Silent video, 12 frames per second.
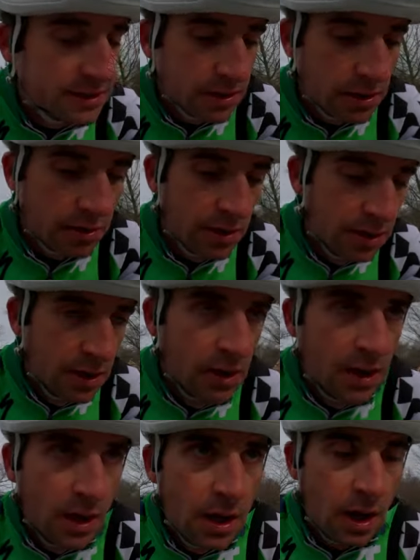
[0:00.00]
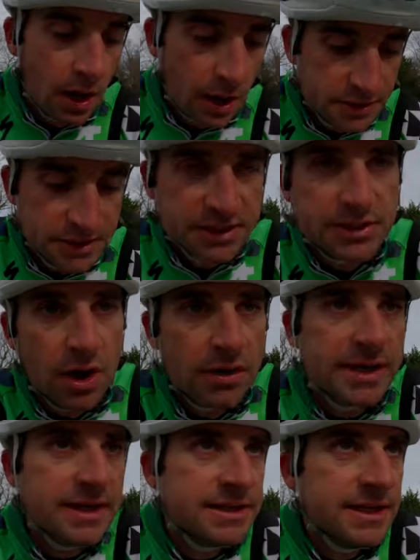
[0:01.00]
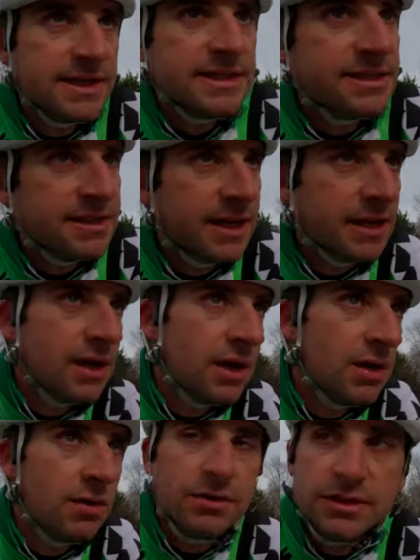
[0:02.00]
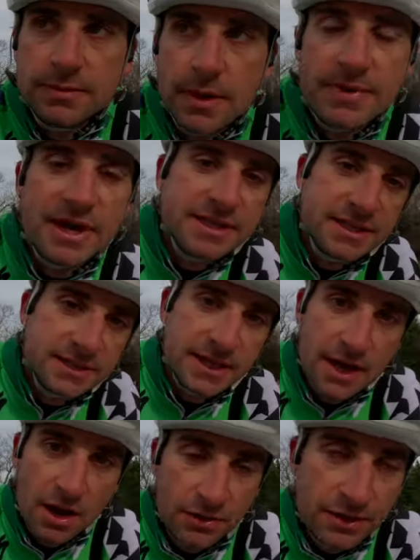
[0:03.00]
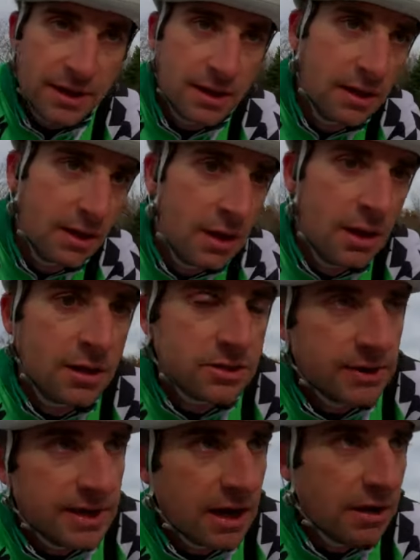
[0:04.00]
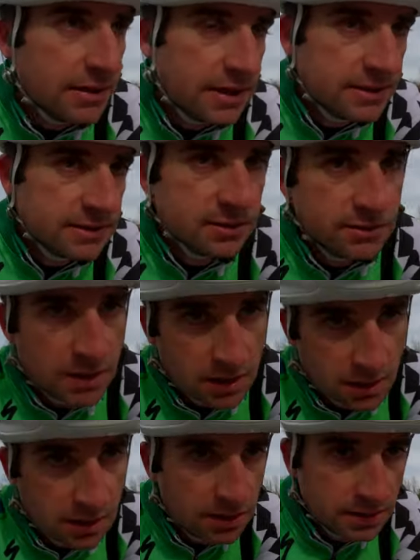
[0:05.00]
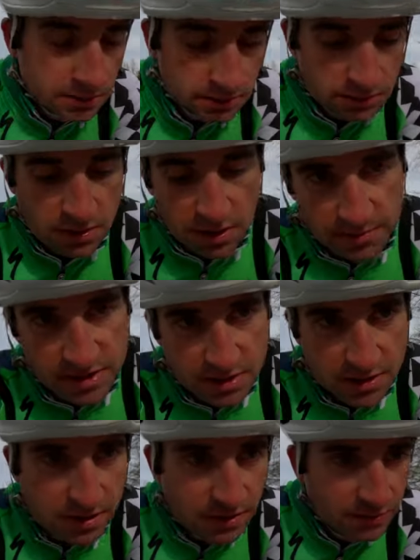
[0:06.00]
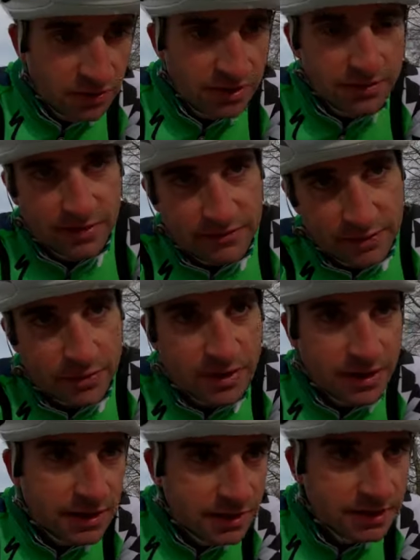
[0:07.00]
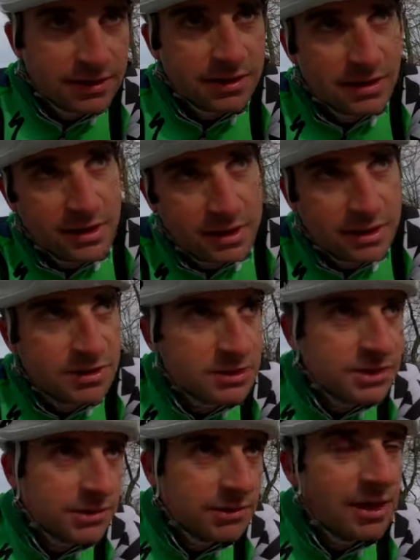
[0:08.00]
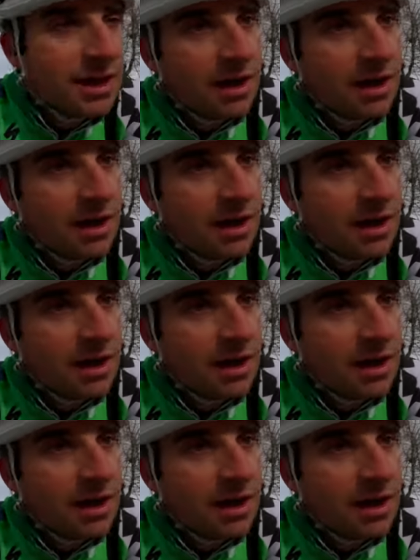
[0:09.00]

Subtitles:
So I just don't need to get sick. I'll do my best to stay healthy between now and then. So knock on carbon, knock on wood, whatever you wanna do.